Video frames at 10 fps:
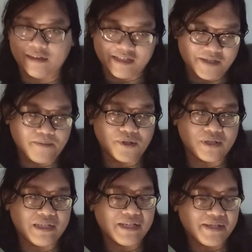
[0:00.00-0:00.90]
this book
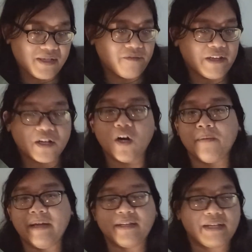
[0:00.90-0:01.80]
does in fact
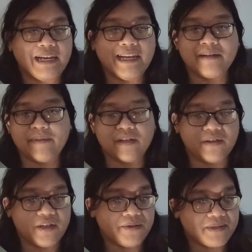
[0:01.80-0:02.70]
comment a little bit
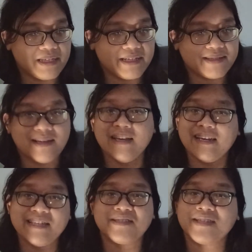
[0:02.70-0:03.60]
on those things,
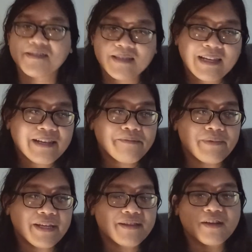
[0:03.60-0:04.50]
it's just a little
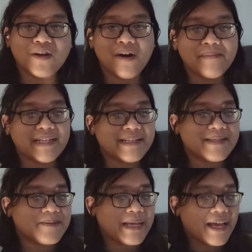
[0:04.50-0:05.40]
bit, the comment
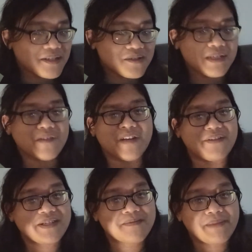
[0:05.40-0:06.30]
is actually
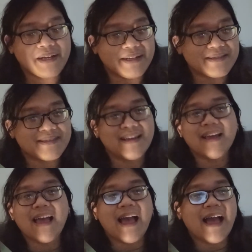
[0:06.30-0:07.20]
very sparse,
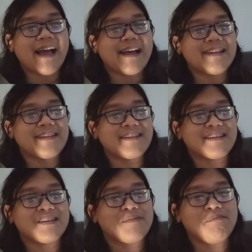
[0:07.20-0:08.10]

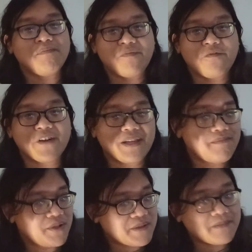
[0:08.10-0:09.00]
and for the
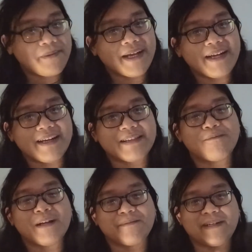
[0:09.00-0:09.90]
most
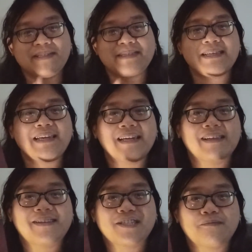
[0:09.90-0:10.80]
part what we're seeing
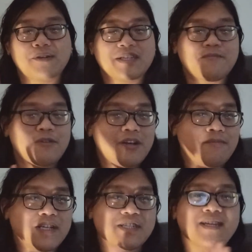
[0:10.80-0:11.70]
in this book is pretty
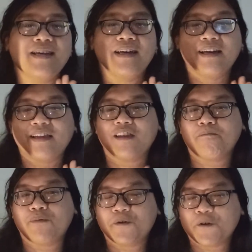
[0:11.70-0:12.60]
much the
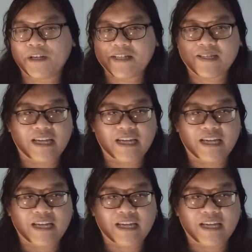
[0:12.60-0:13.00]
boy's